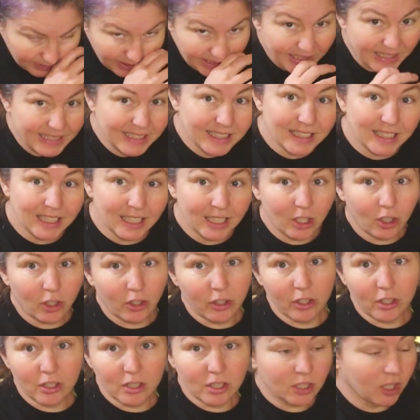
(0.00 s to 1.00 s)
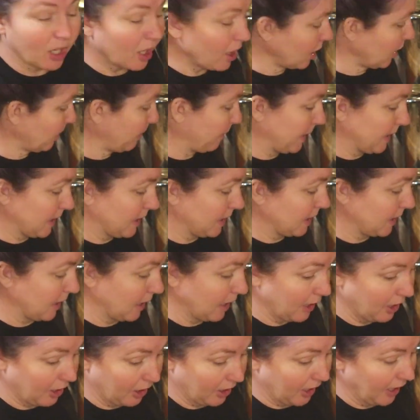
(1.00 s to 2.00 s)
Let's get all those garlic pieces
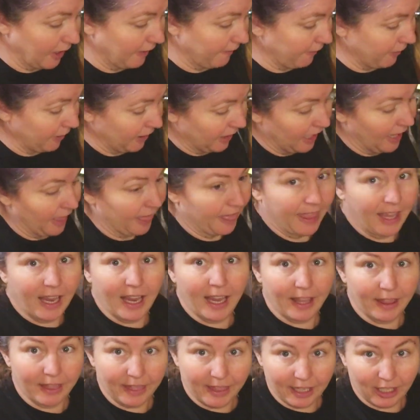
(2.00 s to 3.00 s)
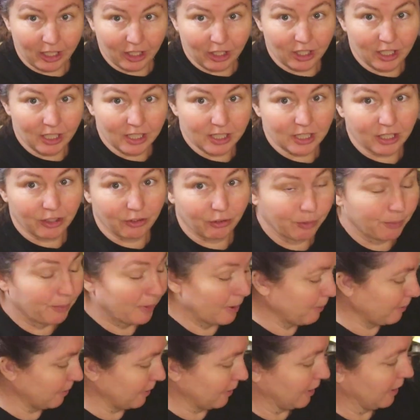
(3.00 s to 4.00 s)
in there. Can't forget that. Thank goodness I
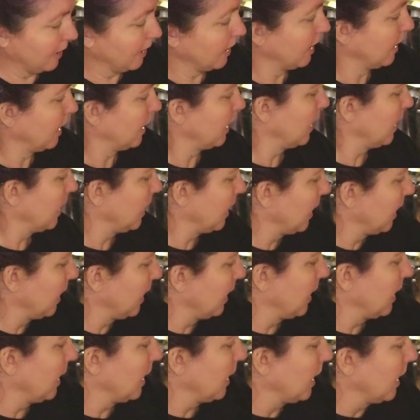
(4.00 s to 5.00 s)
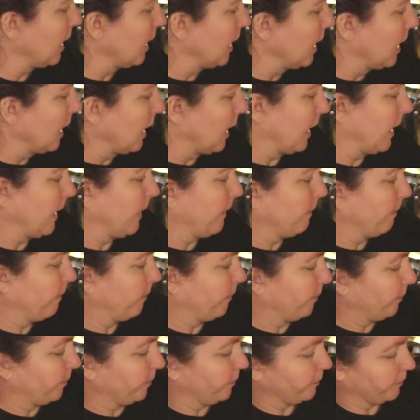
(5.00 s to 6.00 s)
remembered. Um,
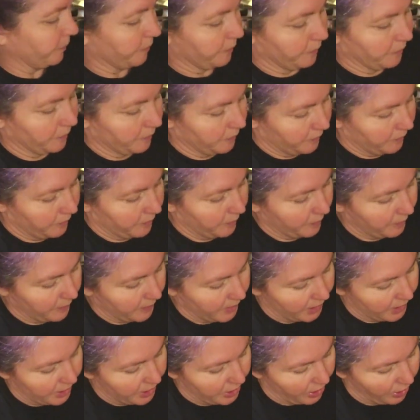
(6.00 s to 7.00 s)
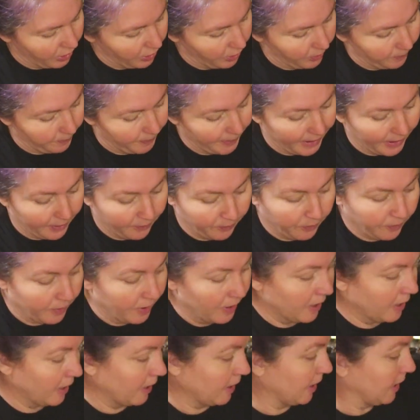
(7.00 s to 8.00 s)
so, but
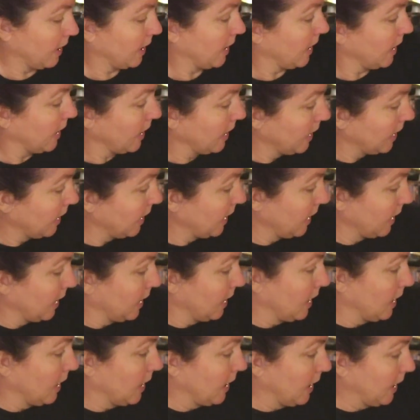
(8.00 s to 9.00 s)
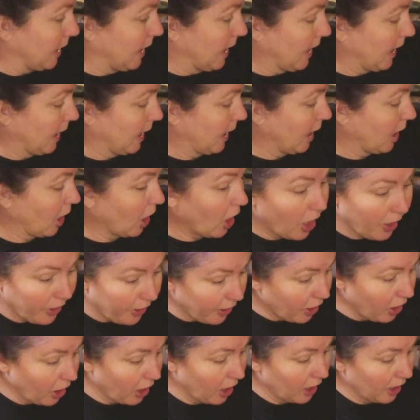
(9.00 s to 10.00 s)
yeah, I got all
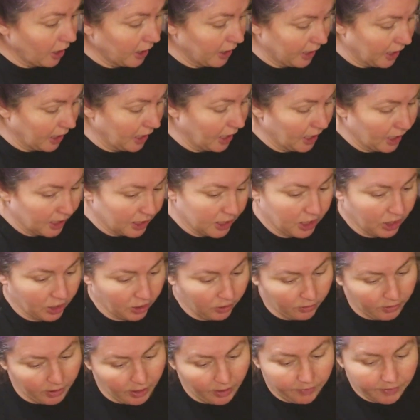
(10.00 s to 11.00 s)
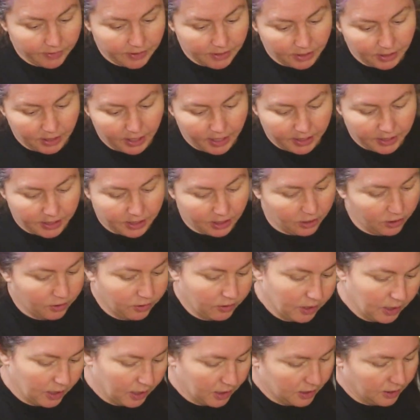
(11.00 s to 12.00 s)
the garlic in. So that was the last
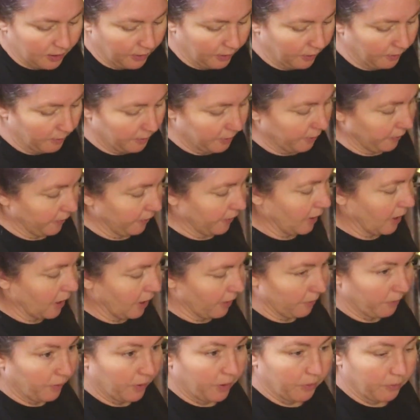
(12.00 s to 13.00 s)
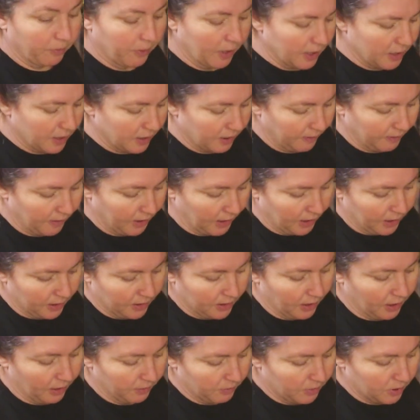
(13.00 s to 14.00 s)
ingredients I almost forgot. But the rest of
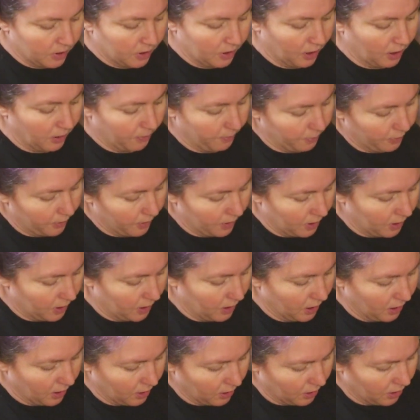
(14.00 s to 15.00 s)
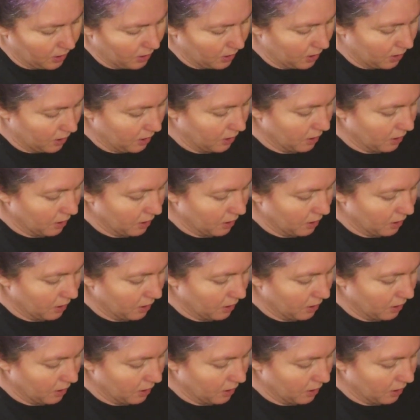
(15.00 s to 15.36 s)
these, I'm just going to put in here